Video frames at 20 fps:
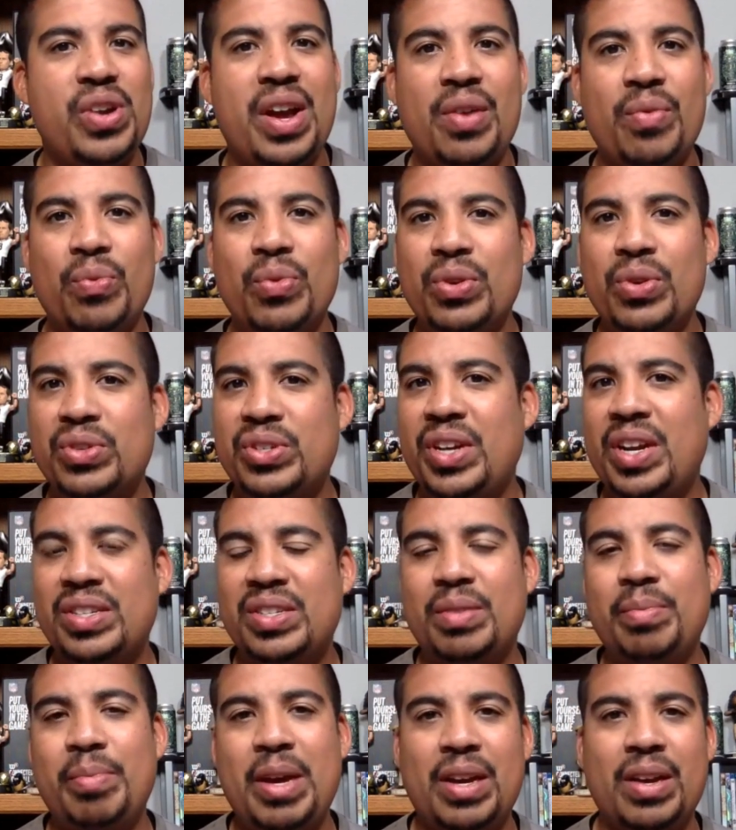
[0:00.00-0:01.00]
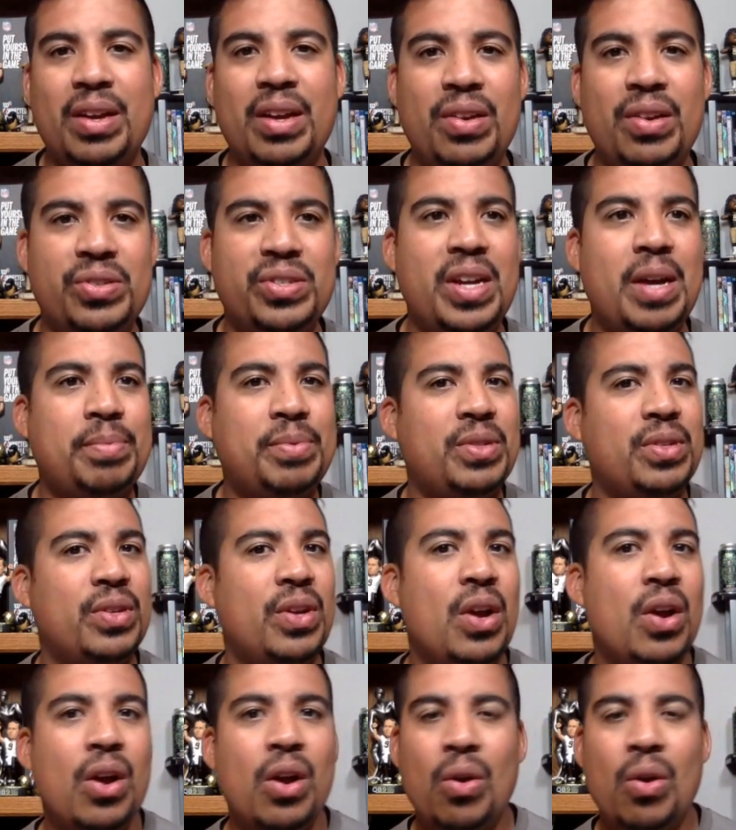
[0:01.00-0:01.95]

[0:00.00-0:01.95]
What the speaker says: had a real chance to make an interception,